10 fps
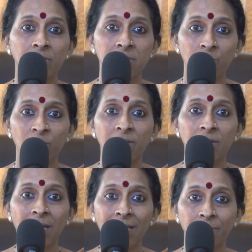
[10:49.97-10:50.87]

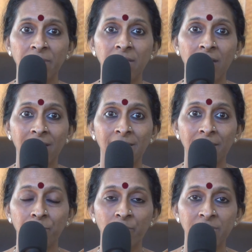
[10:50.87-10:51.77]
someone like me at
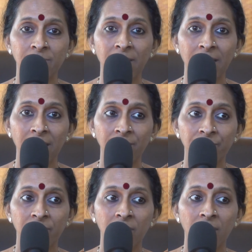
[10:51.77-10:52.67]
that point in my
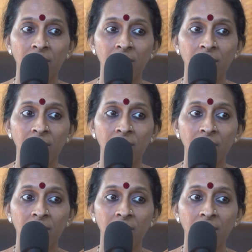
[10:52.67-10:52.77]
life.